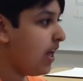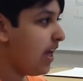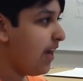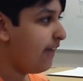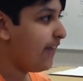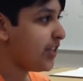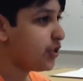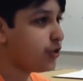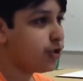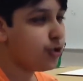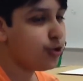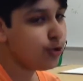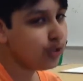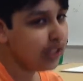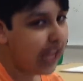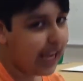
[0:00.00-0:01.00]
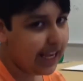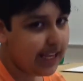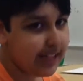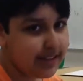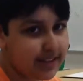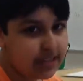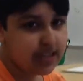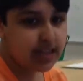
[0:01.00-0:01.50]
if it's too
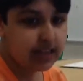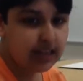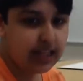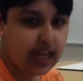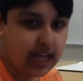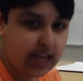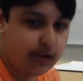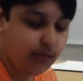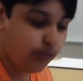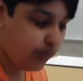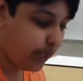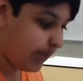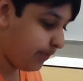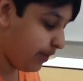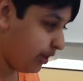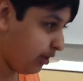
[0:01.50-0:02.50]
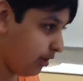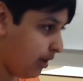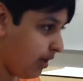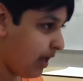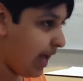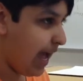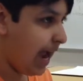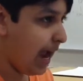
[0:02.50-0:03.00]
light, then we will
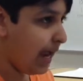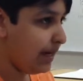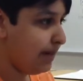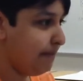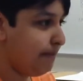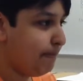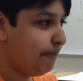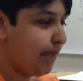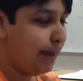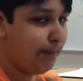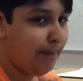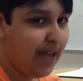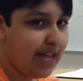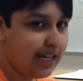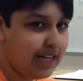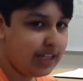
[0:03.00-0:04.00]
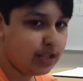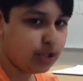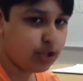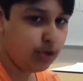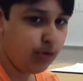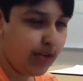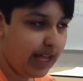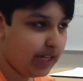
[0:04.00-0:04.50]
add pennies to
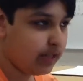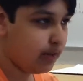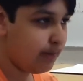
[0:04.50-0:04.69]
it to make the